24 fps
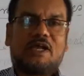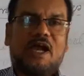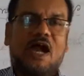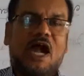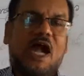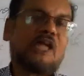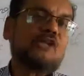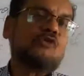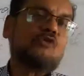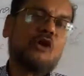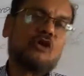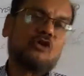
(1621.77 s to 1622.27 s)

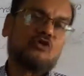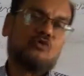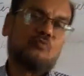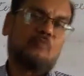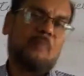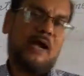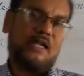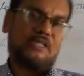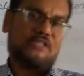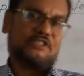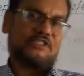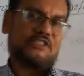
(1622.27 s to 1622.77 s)
I want to
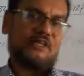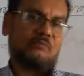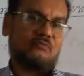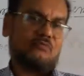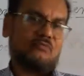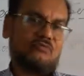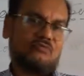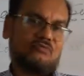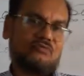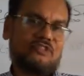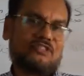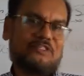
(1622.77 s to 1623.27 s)
buy some
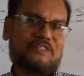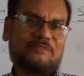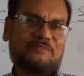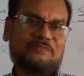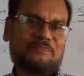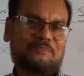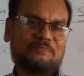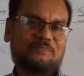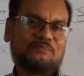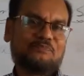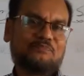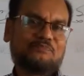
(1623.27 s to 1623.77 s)
books.
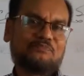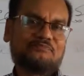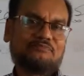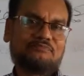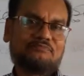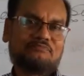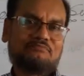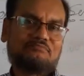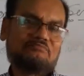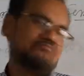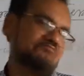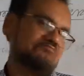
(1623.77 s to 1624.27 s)

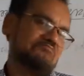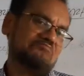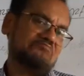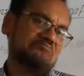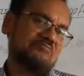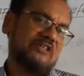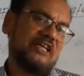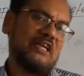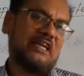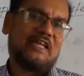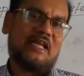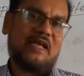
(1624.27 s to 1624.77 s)

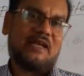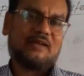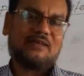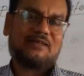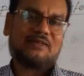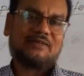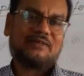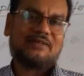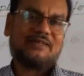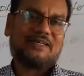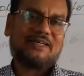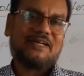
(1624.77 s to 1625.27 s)
Clear?
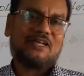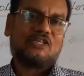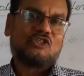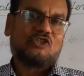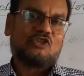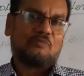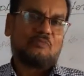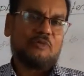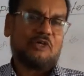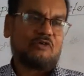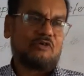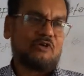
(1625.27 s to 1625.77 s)
So,
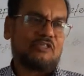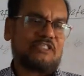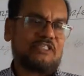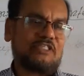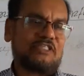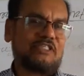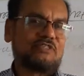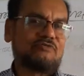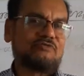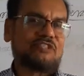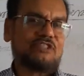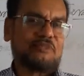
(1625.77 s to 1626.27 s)
because
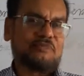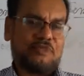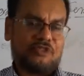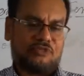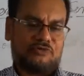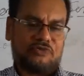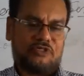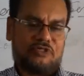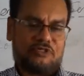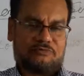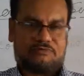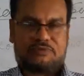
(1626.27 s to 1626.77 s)
is used
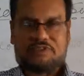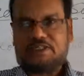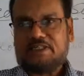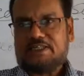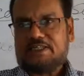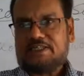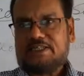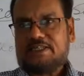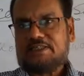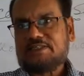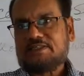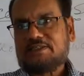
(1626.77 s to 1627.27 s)
between two
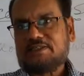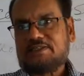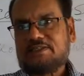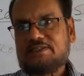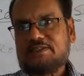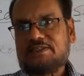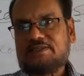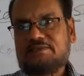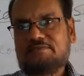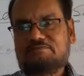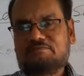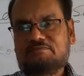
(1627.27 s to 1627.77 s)
sentences.
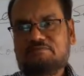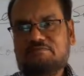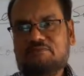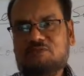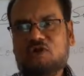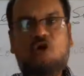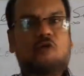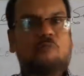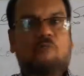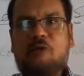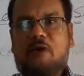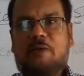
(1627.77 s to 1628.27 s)

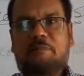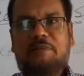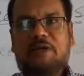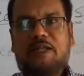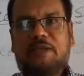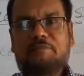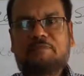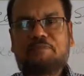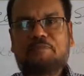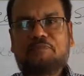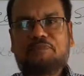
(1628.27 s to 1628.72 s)
No problem.